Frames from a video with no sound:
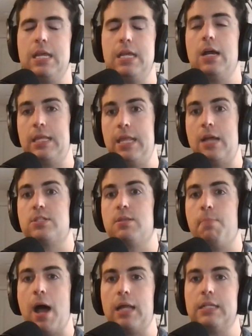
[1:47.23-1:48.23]
He announced the
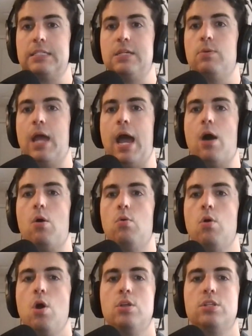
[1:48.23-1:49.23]
policy with
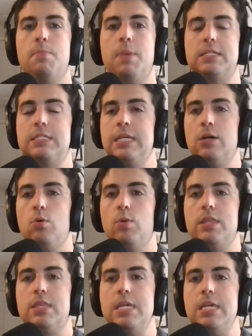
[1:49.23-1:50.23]
how to best deal
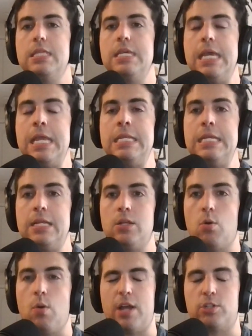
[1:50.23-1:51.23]
with the the
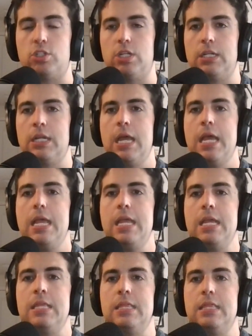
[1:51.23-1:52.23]
Indian question
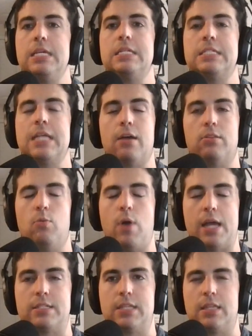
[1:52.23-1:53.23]
in the
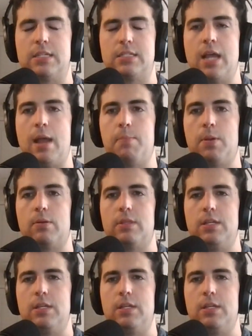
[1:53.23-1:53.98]
Southwest at this time period.